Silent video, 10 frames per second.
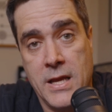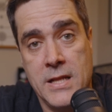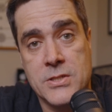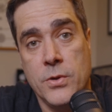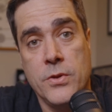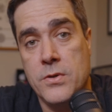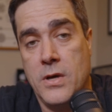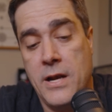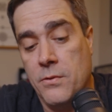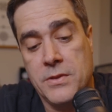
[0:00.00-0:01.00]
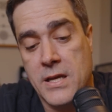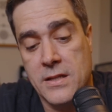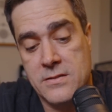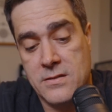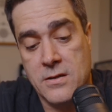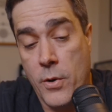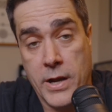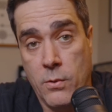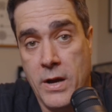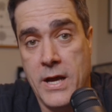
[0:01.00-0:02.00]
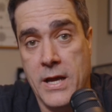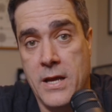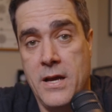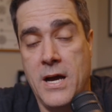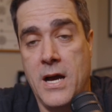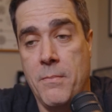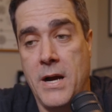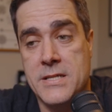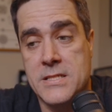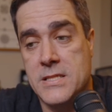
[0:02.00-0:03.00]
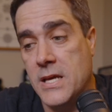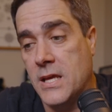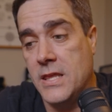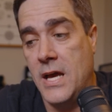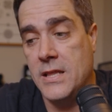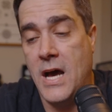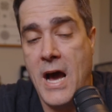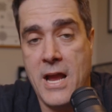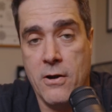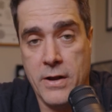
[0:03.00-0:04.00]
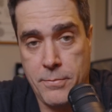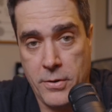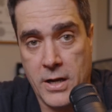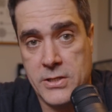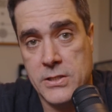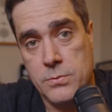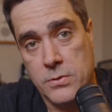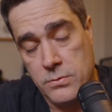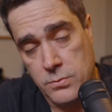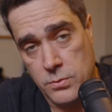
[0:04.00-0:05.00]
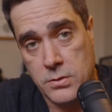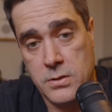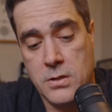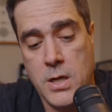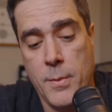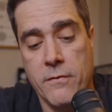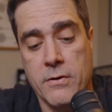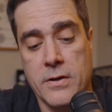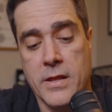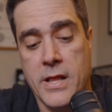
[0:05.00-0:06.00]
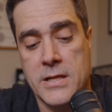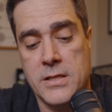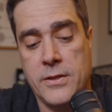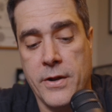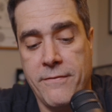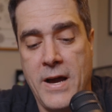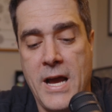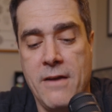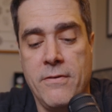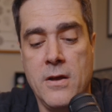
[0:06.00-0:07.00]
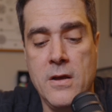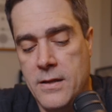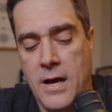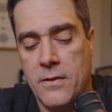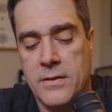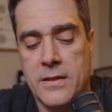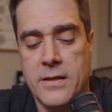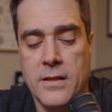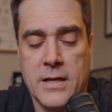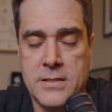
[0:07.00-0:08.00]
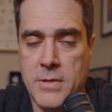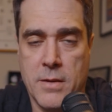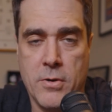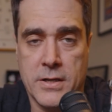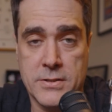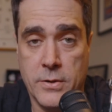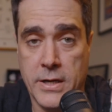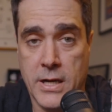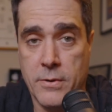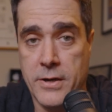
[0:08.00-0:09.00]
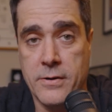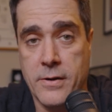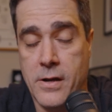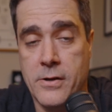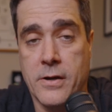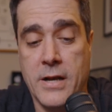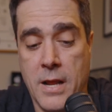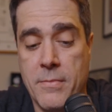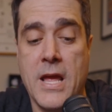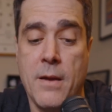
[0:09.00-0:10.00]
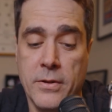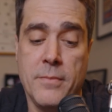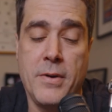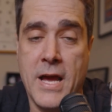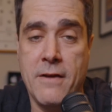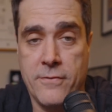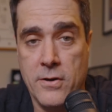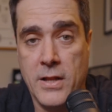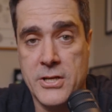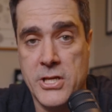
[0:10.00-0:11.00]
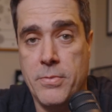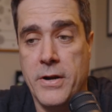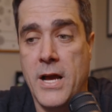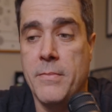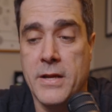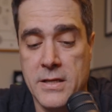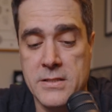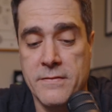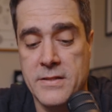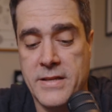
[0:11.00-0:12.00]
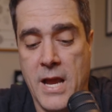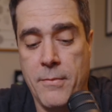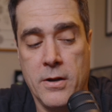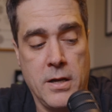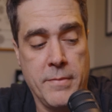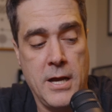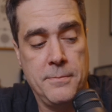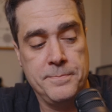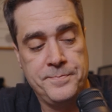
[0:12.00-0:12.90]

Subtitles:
And so I don't think it's going away. I just think that the higher end productions will come over to the Alexa 35. I don't think the Alexa Mini market's going anywhere. You're going to be able to buy it for a lot cheaper now because of this camera coming out.